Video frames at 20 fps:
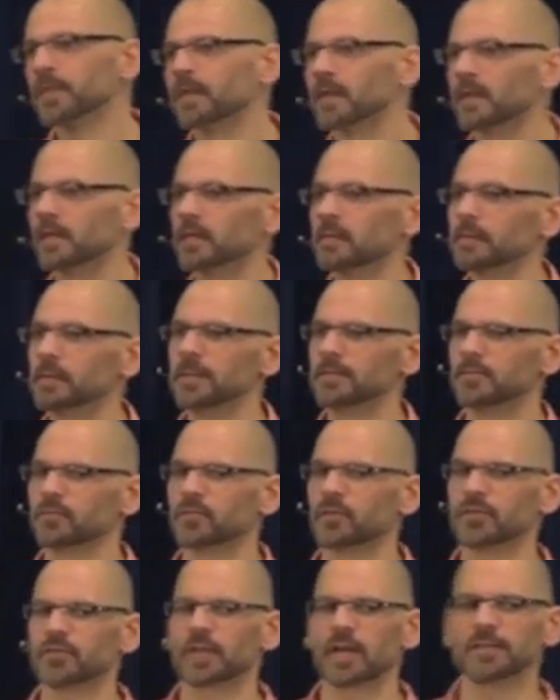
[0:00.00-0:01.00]
Everybody's
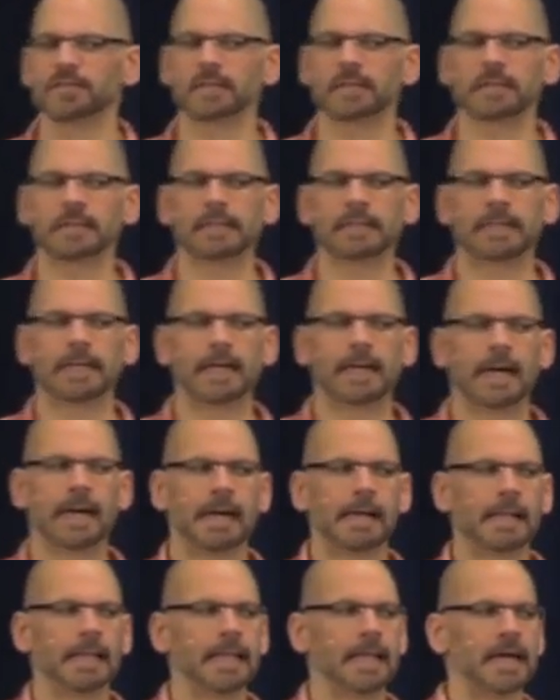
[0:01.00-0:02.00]
first guy's like,
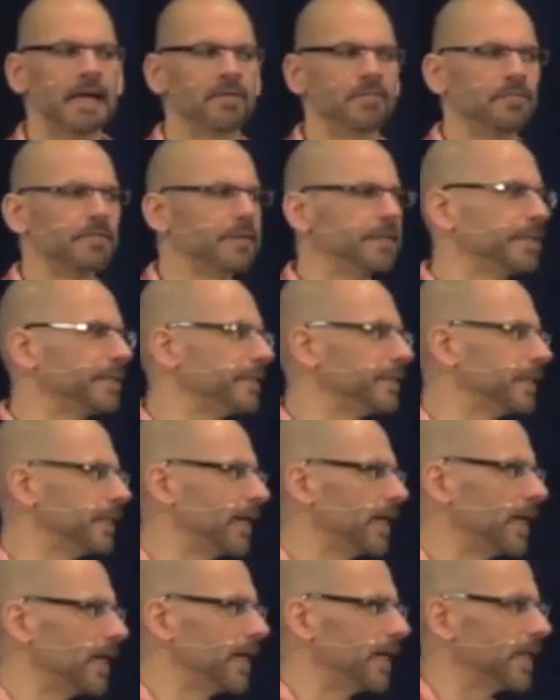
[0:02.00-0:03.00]
I'll have an
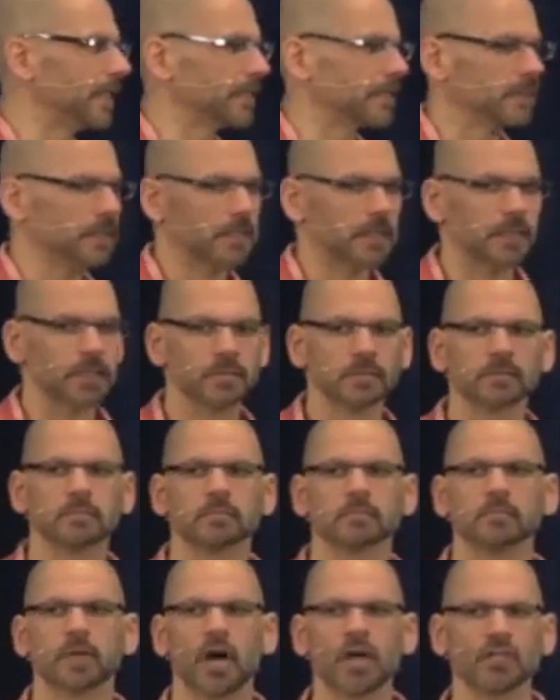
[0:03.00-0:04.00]

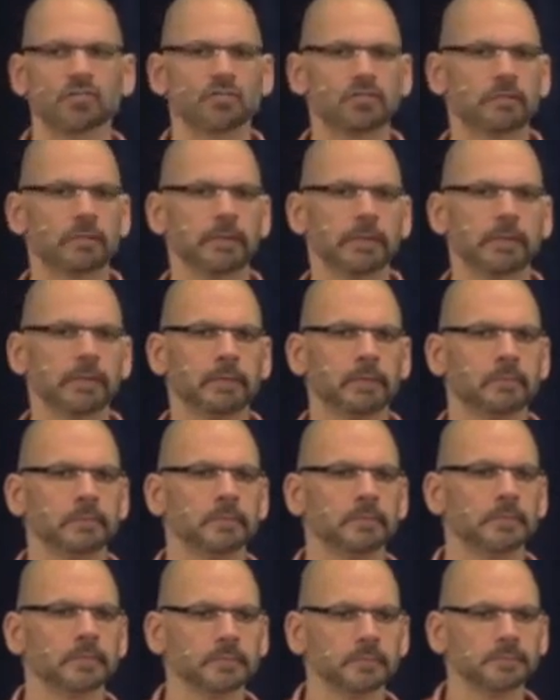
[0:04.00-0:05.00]
iced tea.
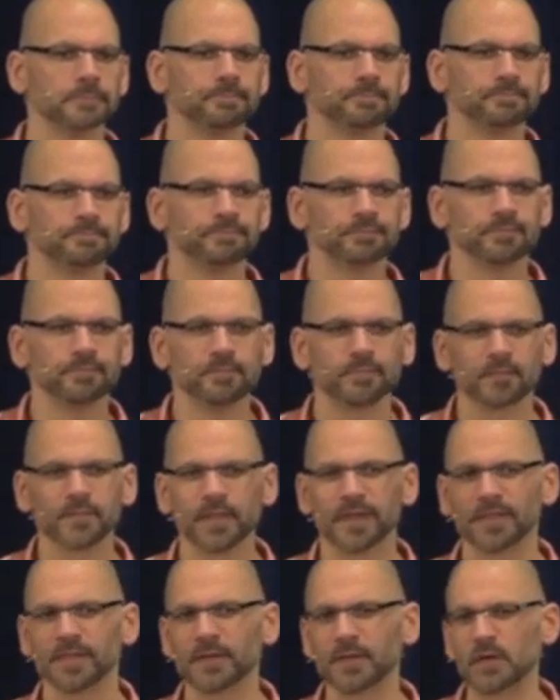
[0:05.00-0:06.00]

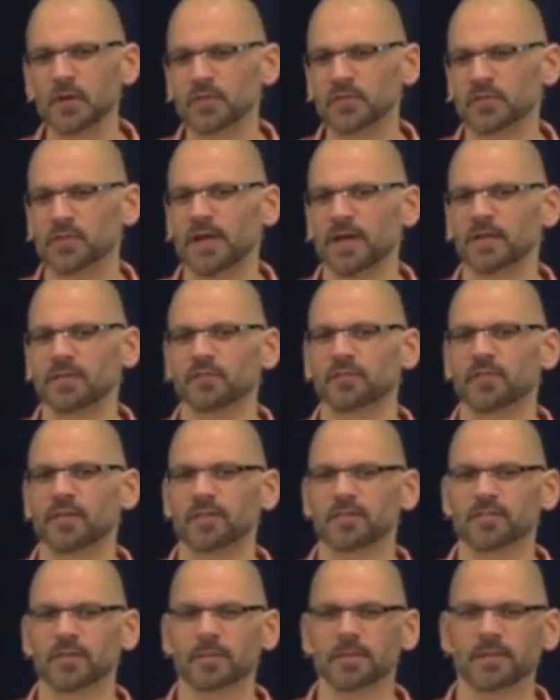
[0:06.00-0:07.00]
And he goes around and
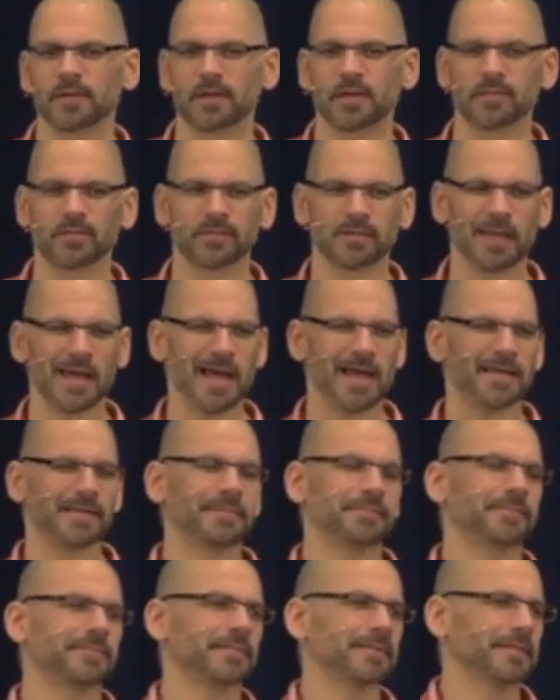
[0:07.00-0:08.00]
somebody goes, yeah,
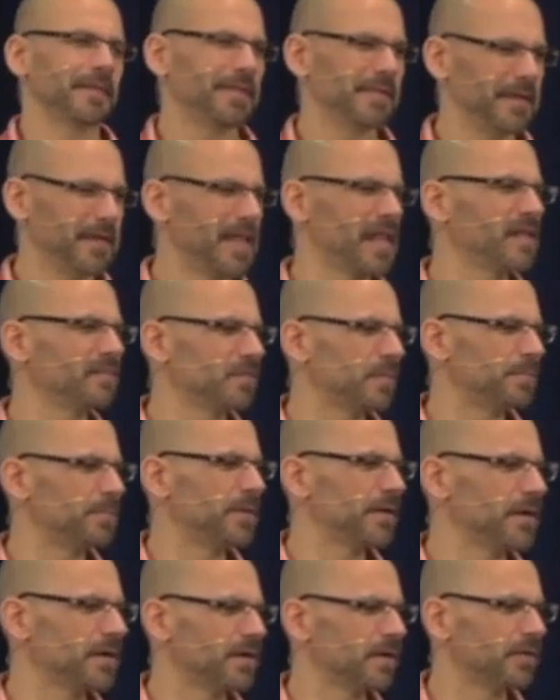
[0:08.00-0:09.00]
I think I'll have a
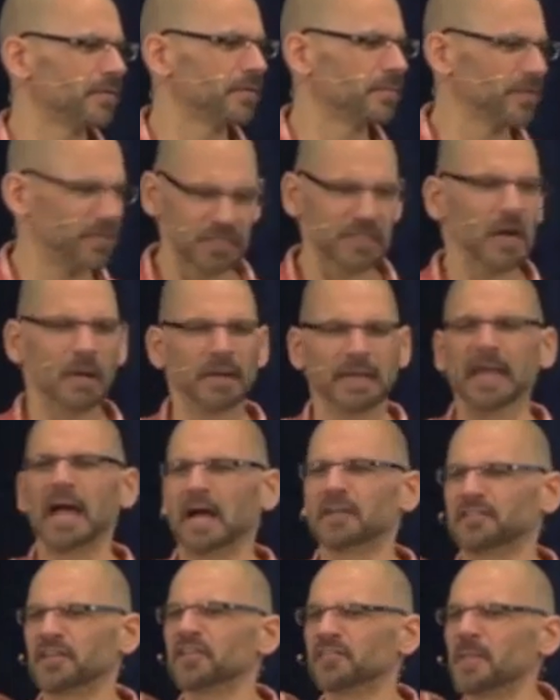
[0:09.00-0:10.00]
beer. I mean, you know what? Yeah,
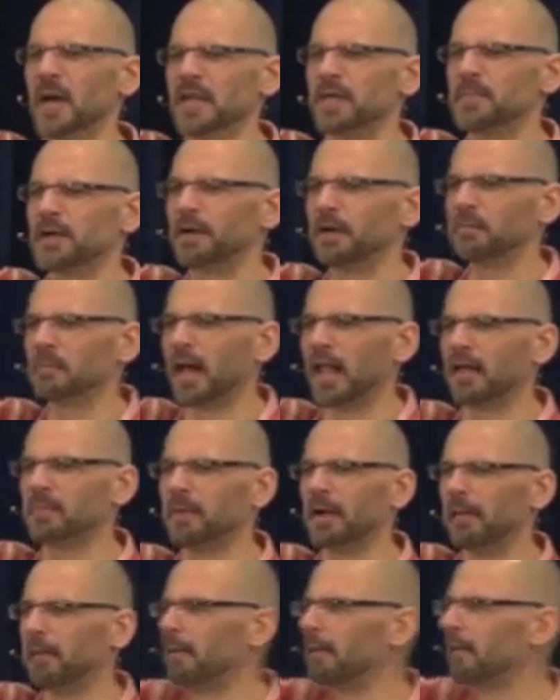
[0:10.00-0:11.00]
I'll change mine to beer. I'll have a beer.